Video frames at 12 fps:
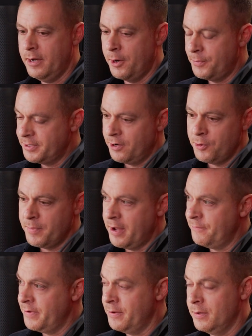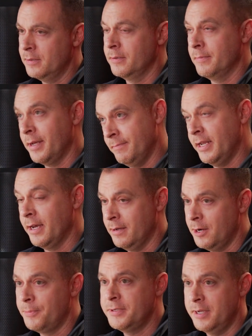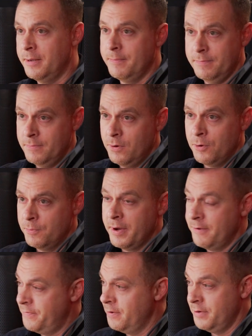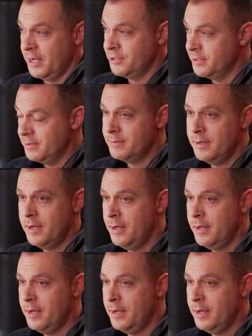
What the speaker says: 100% owned by, no, not, yeah, 100% owned by a foundation.